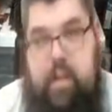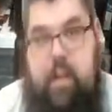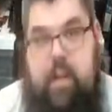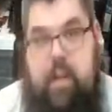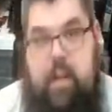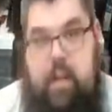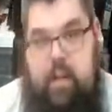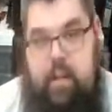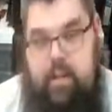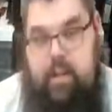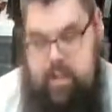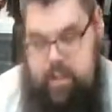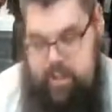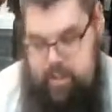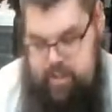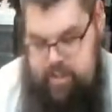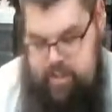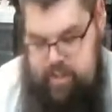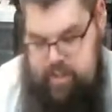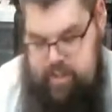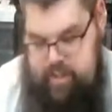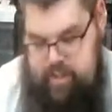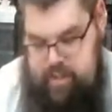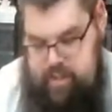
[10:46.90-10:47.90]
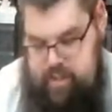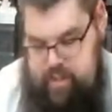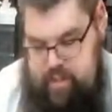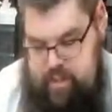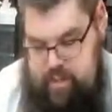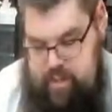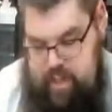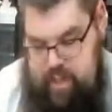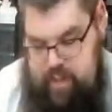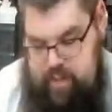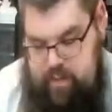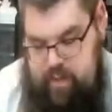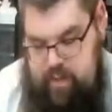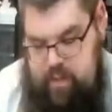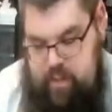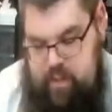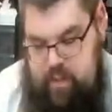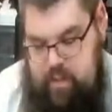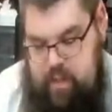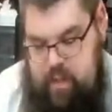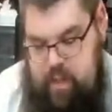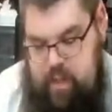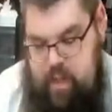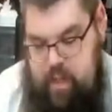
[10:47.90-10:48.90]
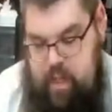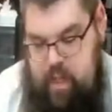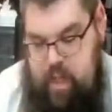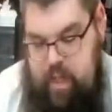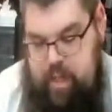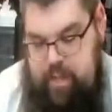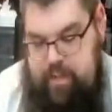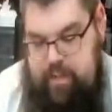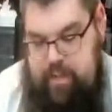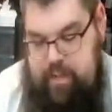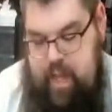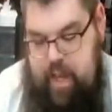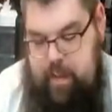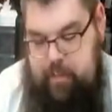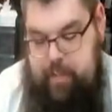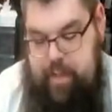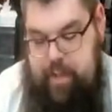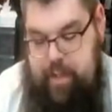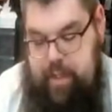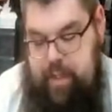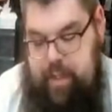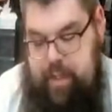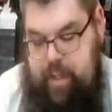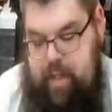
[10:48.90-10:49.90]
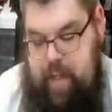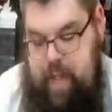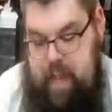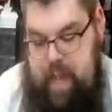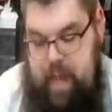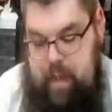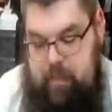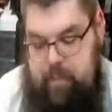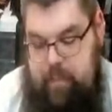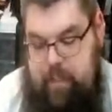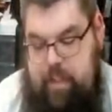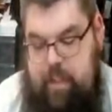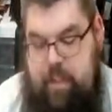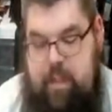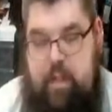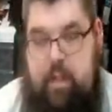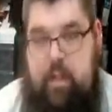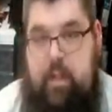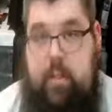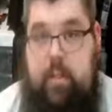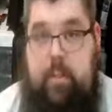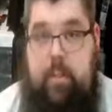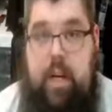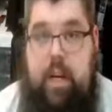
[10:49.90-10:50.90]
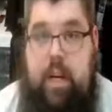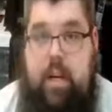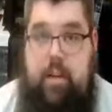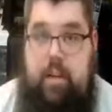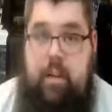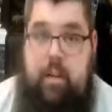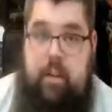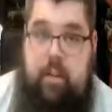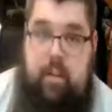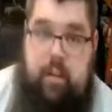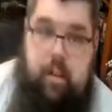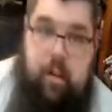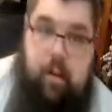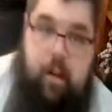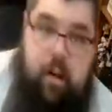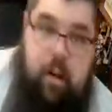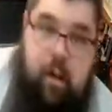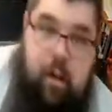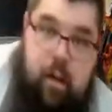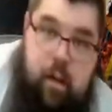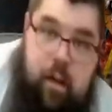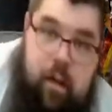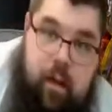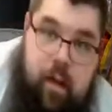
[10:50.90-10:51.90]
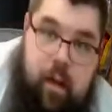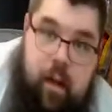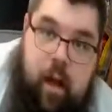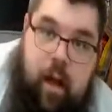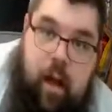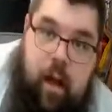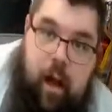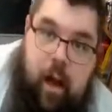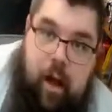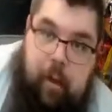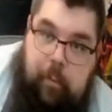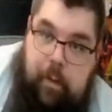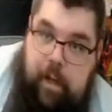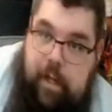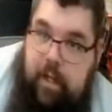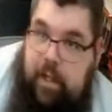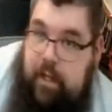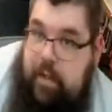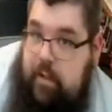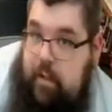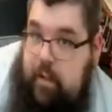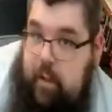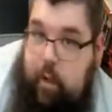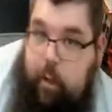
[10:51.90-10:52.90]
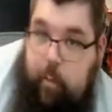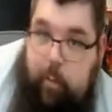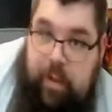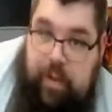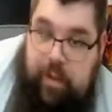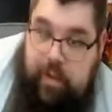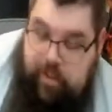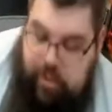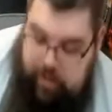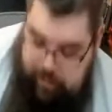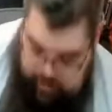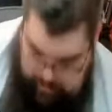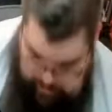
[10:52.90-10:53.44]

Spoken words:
like this together. I snapped it in half to get it into the box easier because I opened this up at